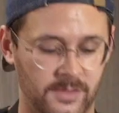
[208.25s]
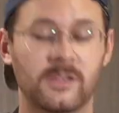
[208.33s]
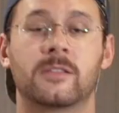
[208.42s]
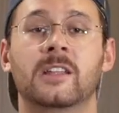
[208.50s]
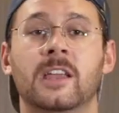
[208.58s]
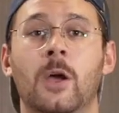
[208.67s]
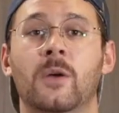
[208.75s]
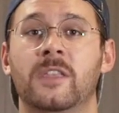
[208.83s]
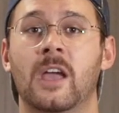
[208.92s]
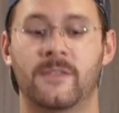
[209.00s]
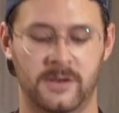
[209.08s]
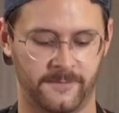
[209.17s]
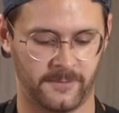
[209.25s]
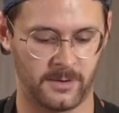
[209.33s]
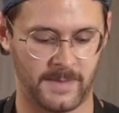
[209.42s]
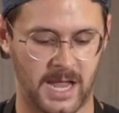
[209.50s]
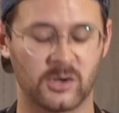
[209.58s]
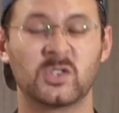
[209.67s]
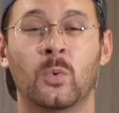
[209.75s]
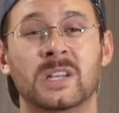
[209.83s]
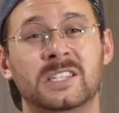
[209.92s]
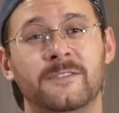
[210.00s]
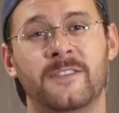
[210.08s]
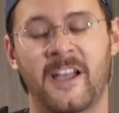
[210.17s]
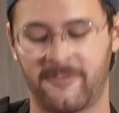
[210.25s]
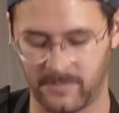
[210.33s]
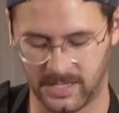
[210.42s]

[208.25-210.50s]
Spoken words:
This is going to go in the oven for about 25